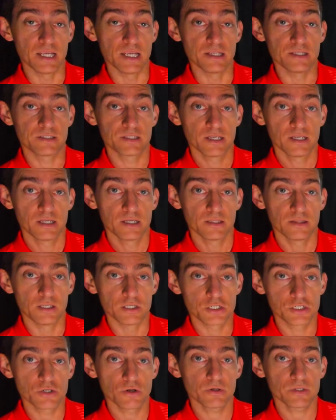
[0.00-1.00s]
is the
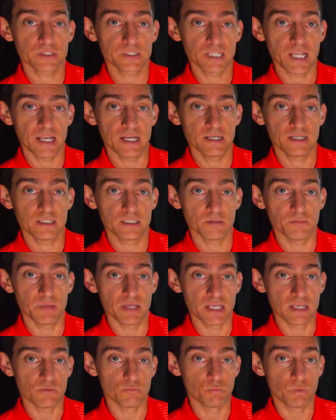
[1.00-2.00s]
shots tended to
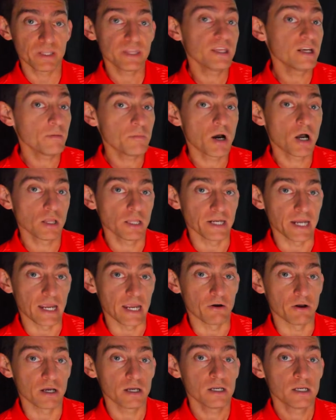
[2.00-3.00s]
be within a mile an
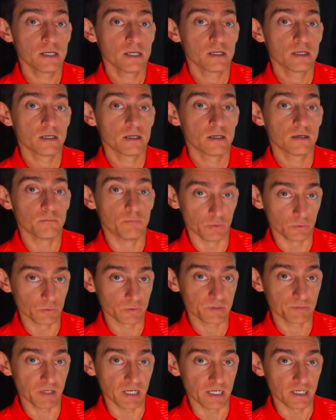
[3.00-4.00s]
hour ball
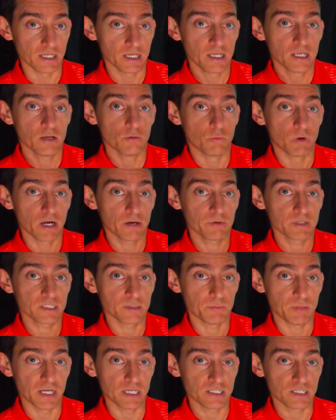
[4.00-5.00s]
speed. When I went
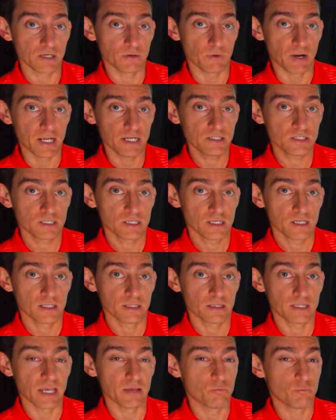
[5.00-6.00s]
to pitching wedge,
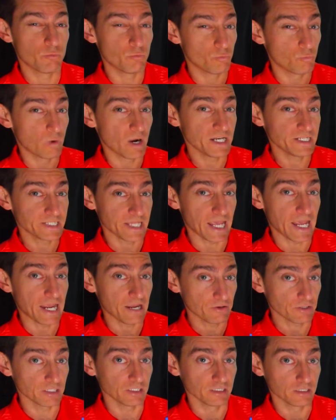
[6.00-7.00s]
they went
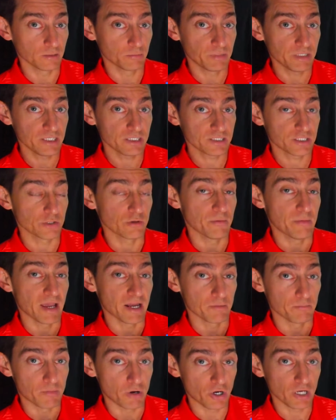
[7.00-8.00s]
out a little bit to
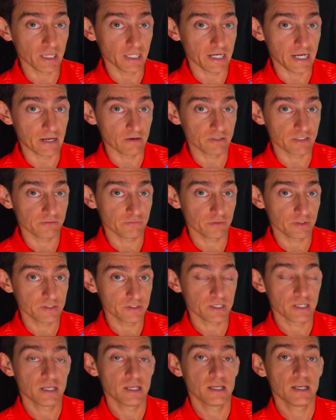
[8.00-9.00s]
about a mile an hour
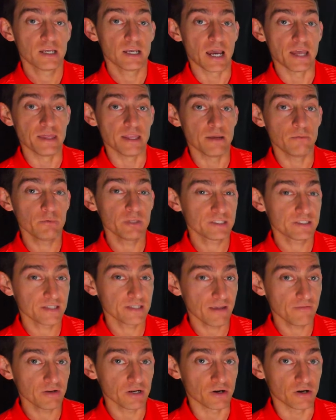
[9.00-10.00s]
difference. And then with
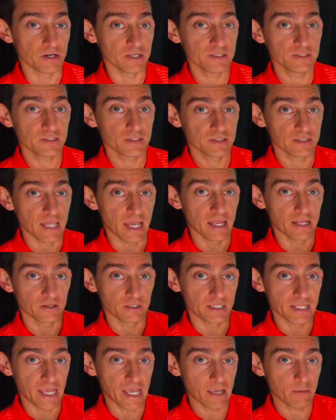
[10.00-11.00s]
7-irons,
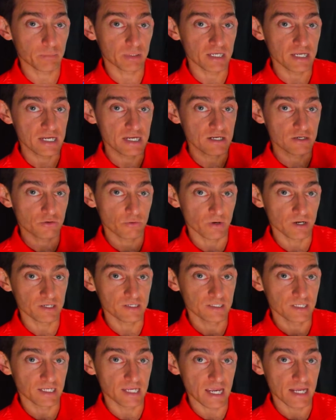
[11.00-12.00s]
that gap
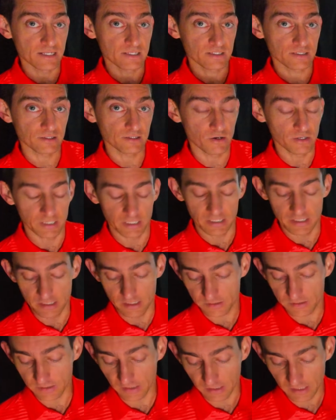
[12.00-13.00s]
increased again slightly.
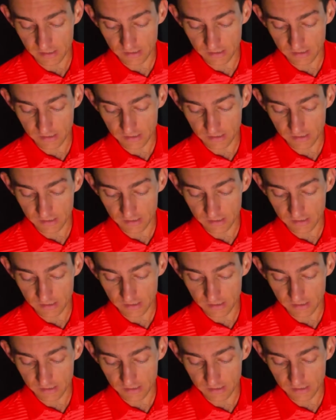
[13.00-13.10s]
So